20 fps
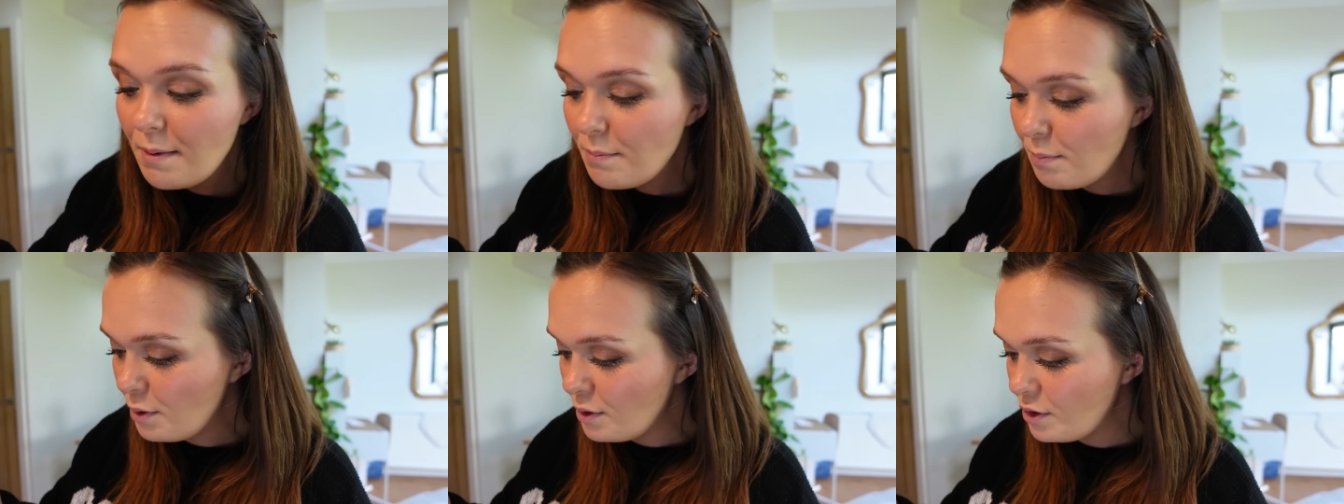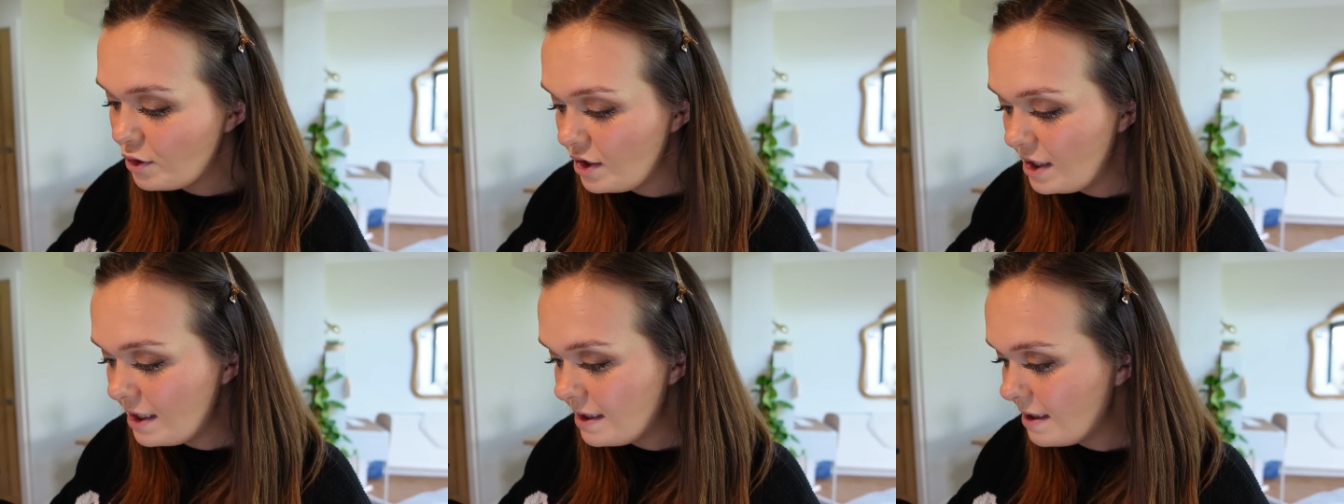
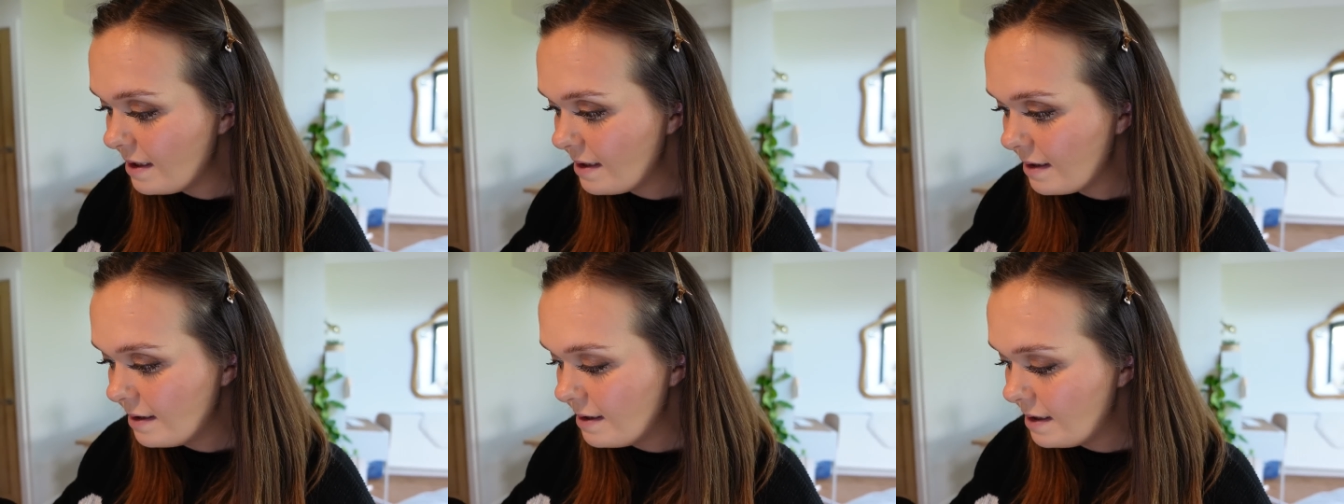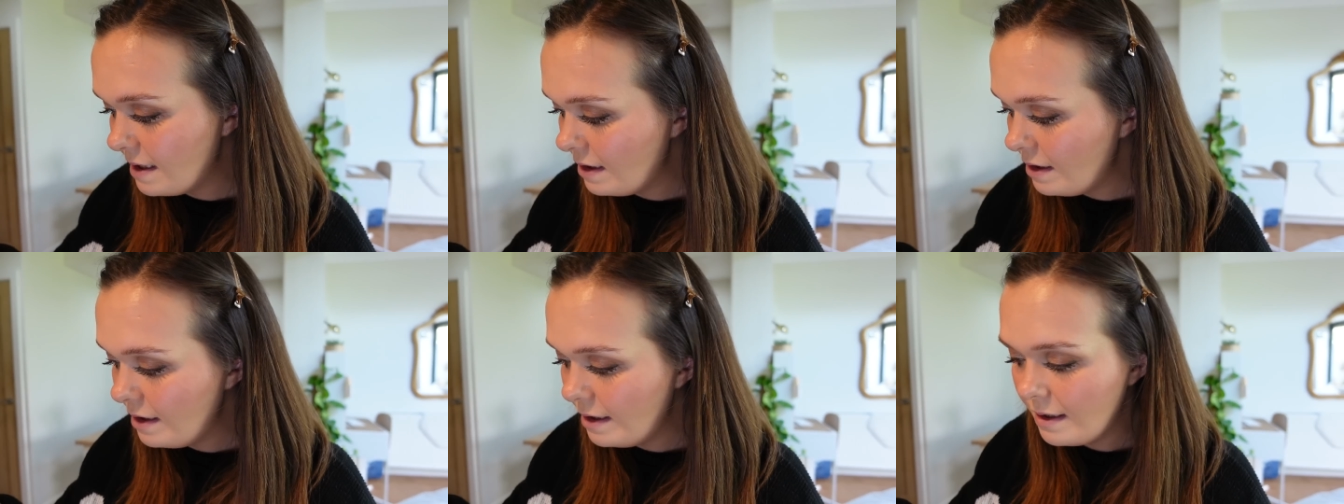but she's
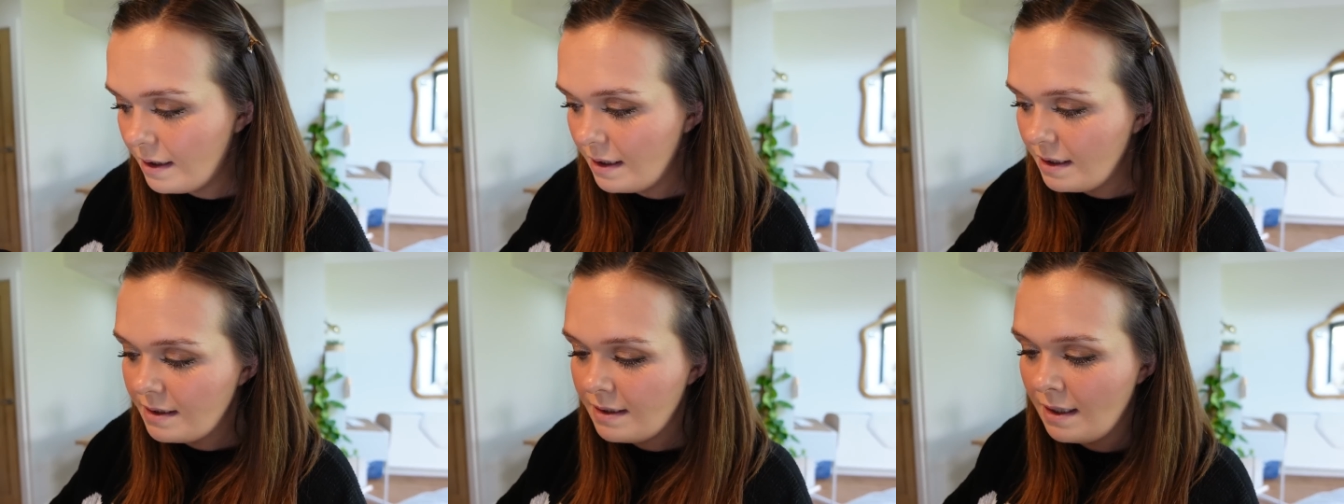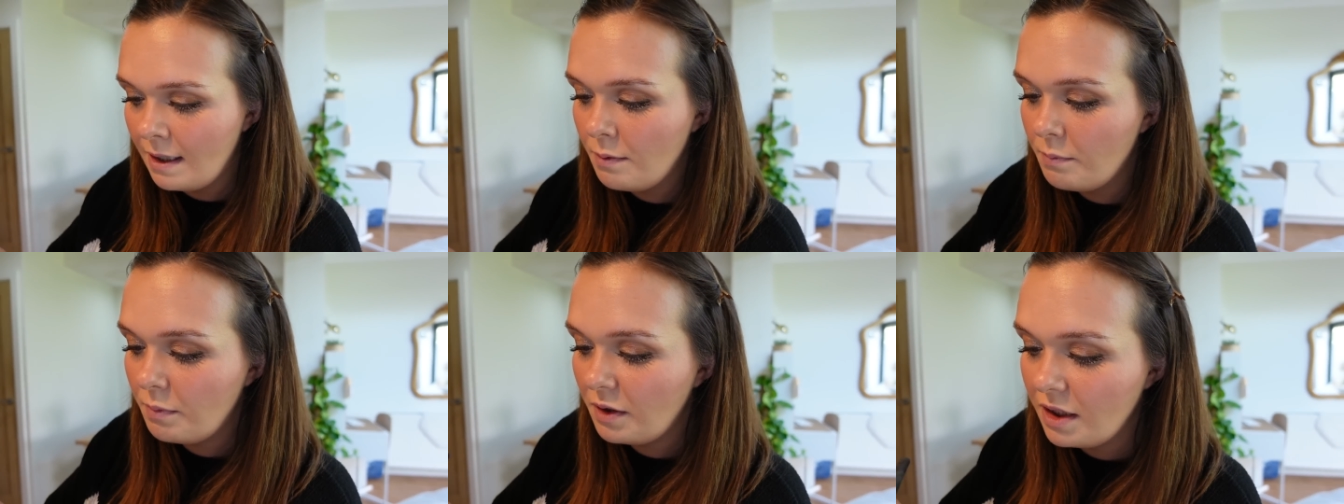discontinued this
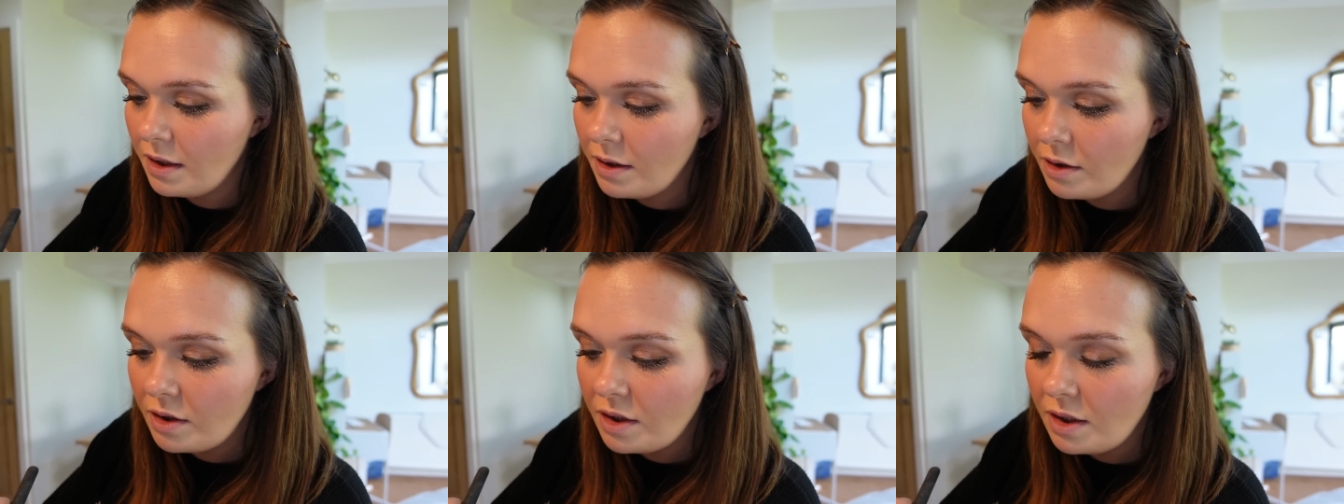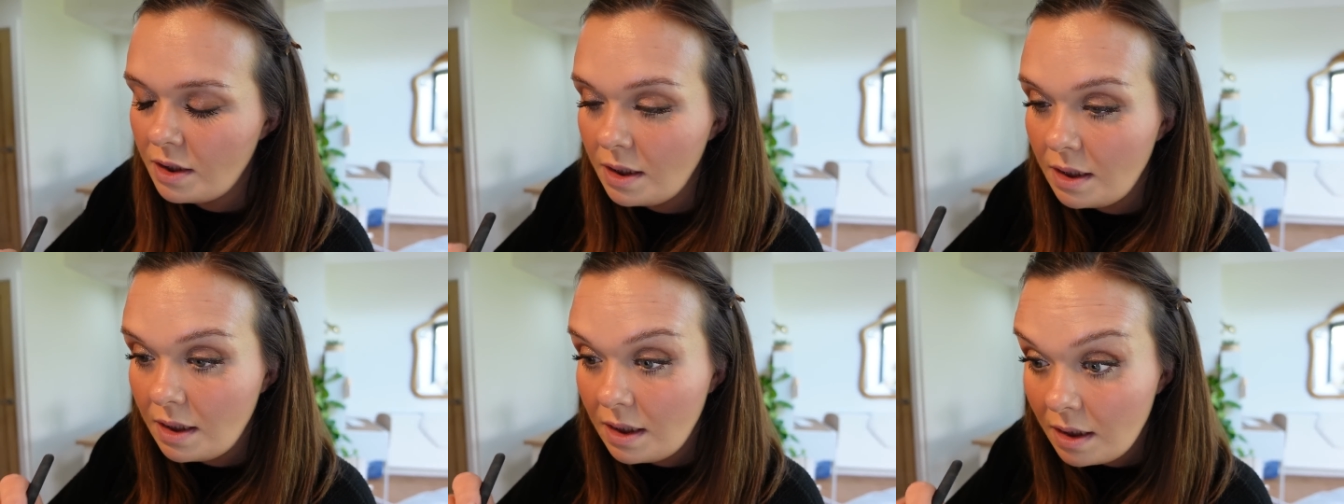now because
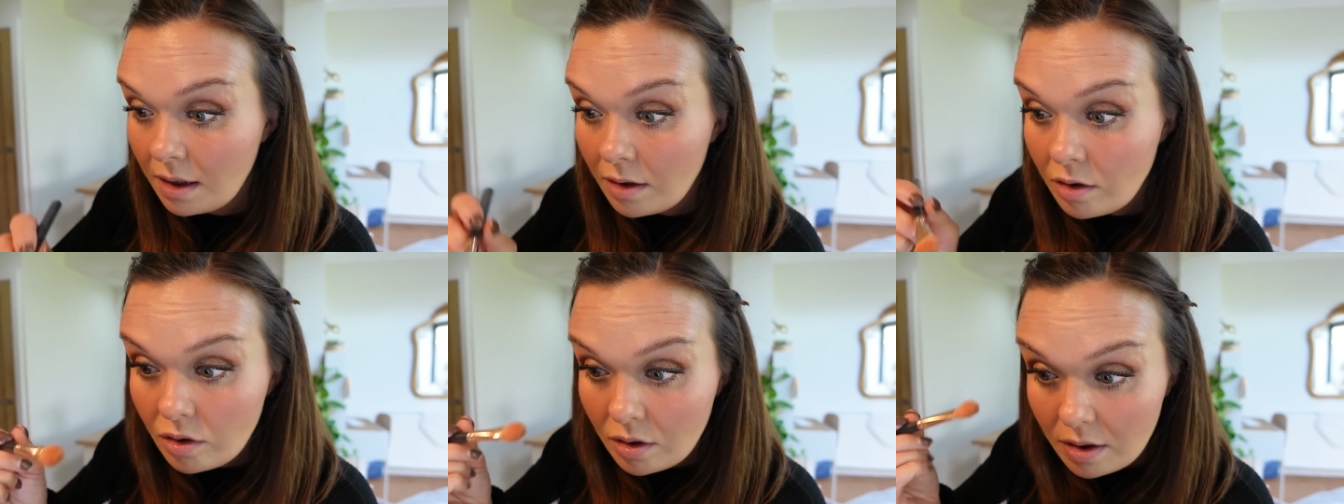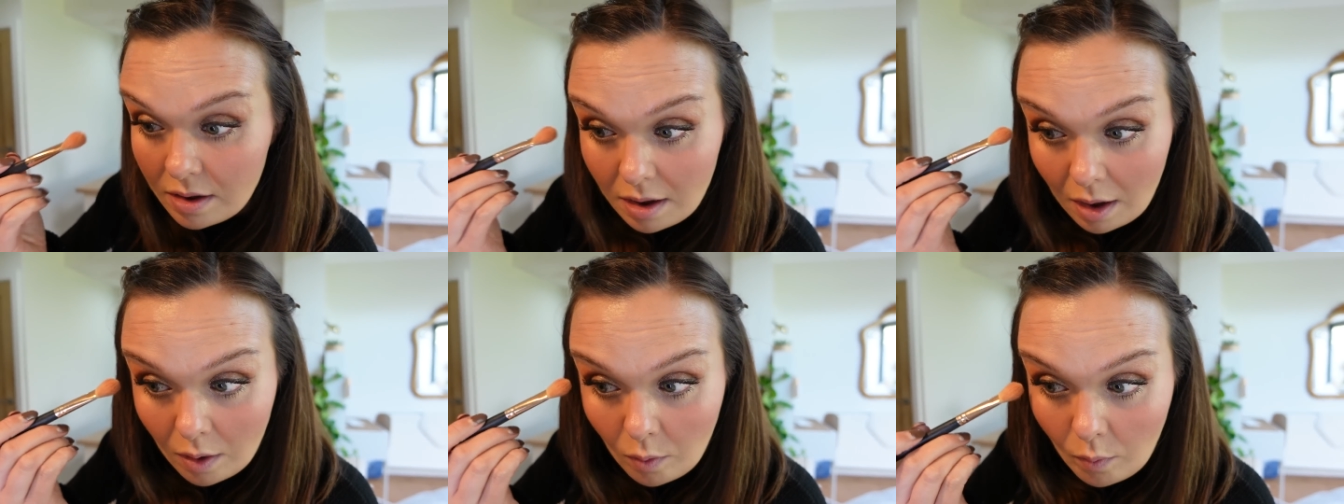she
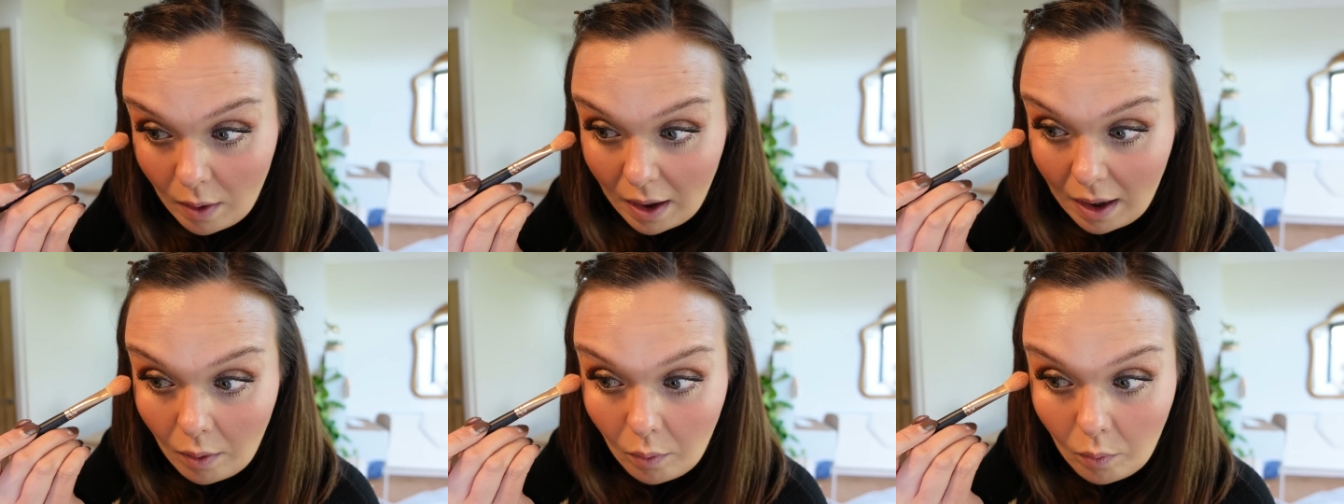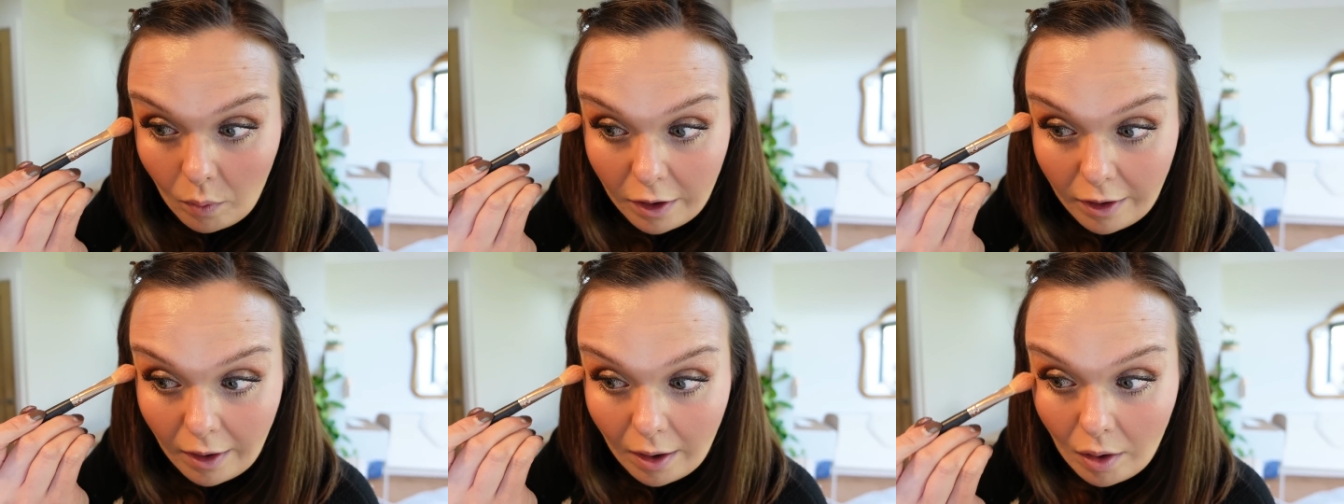does so well
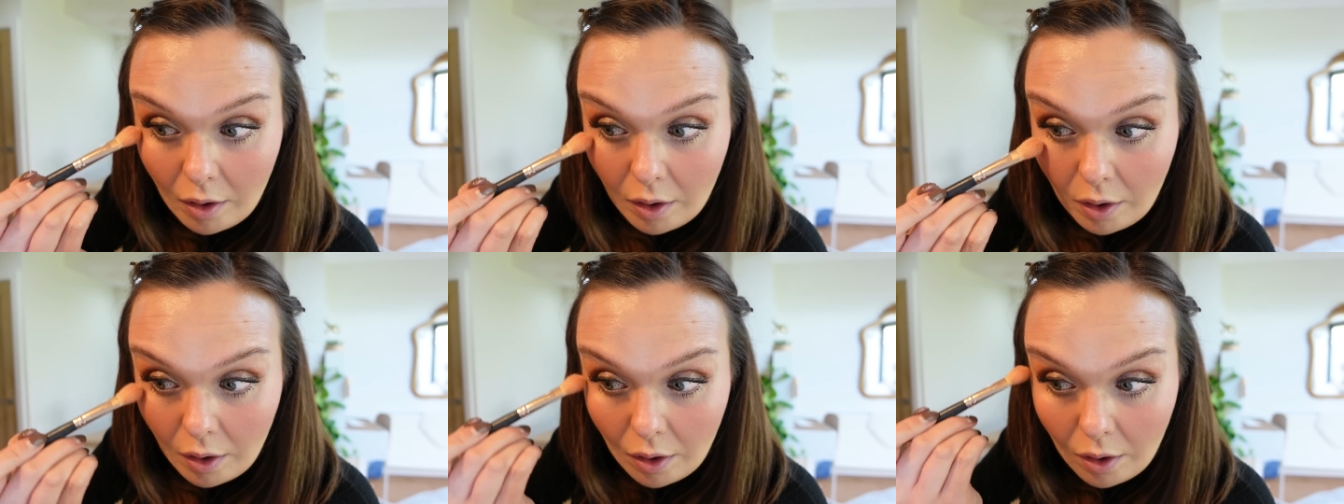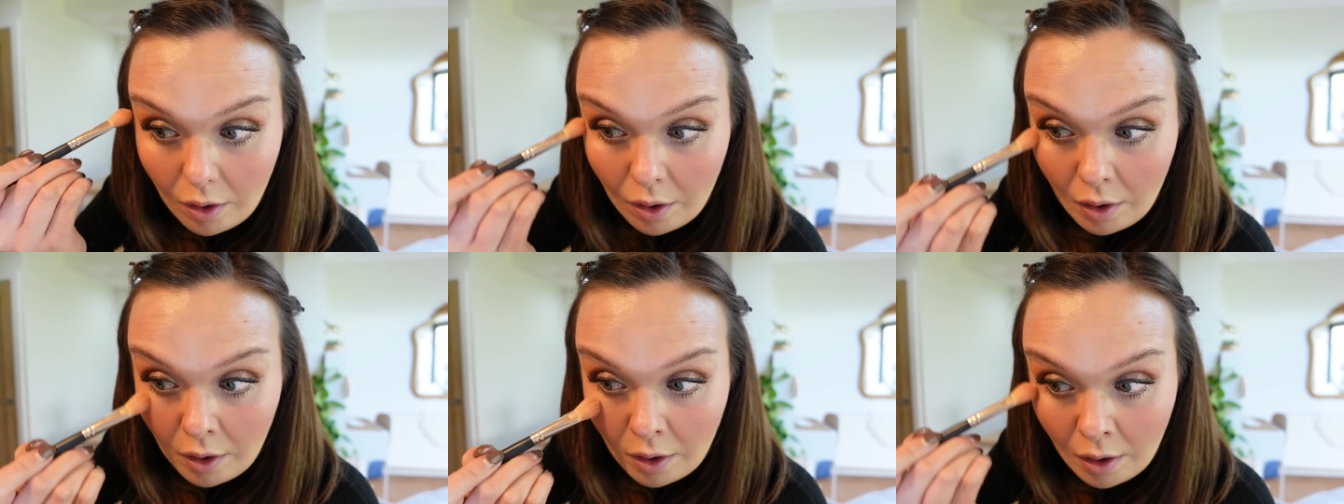with
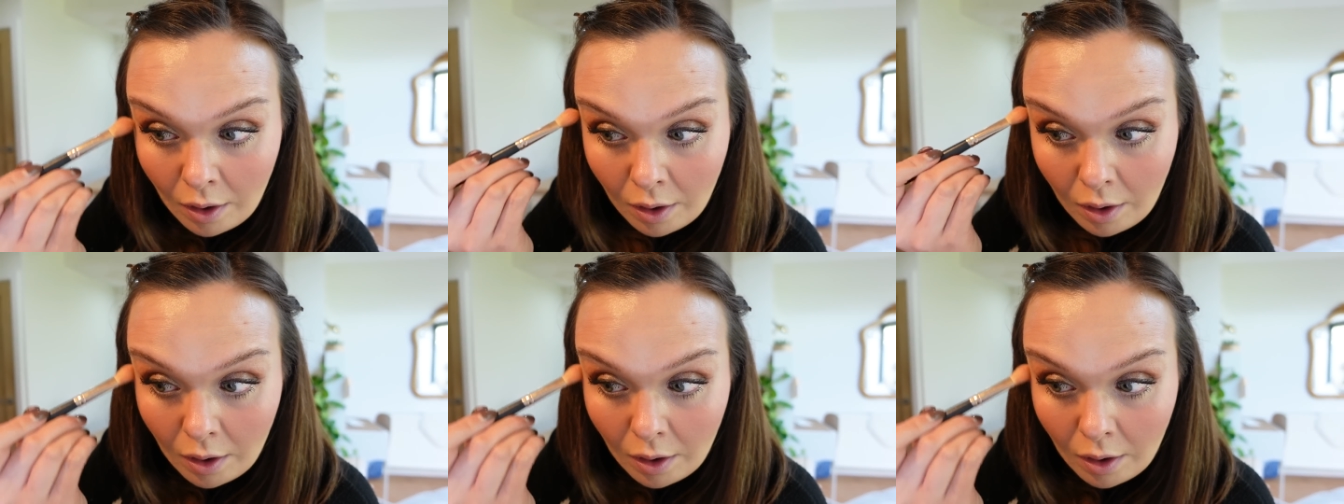her